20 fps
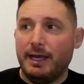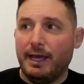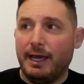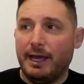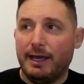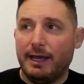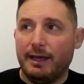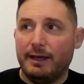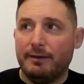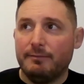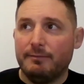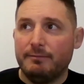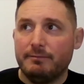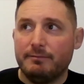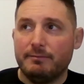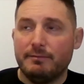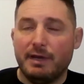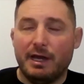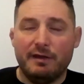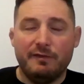Um,
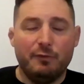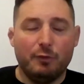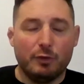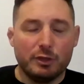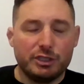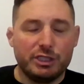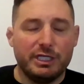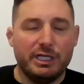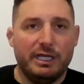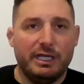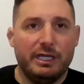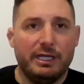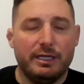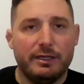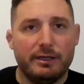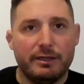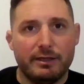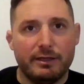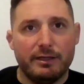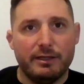
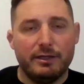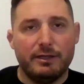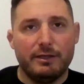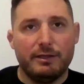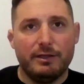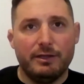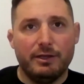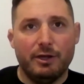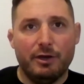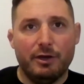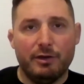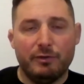unfortunately, you know,